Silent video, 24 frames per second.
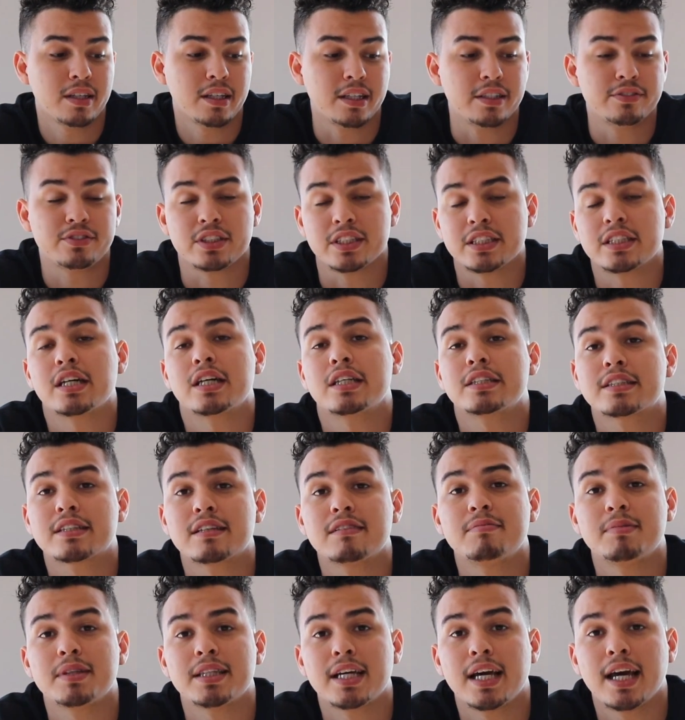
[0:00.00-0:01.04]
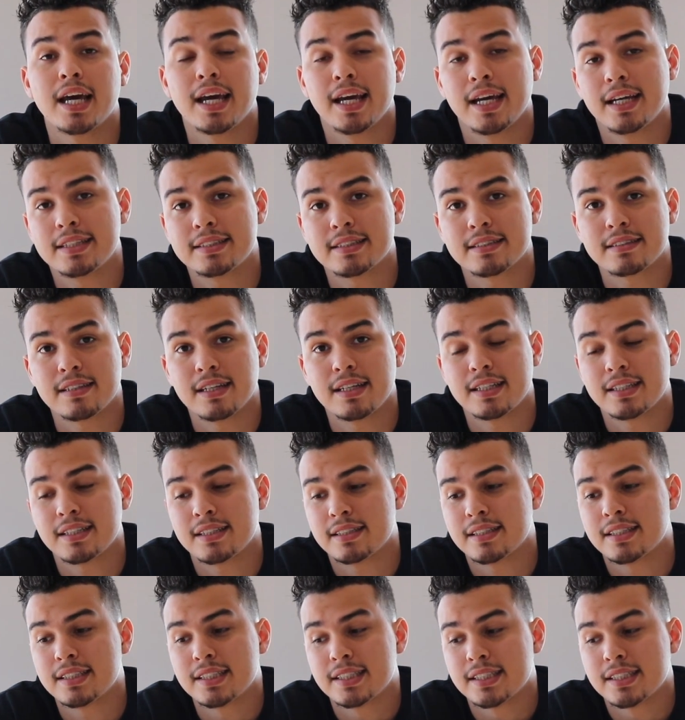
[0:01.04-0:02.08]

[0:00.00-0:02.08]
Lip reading: And if she does give me the hands, then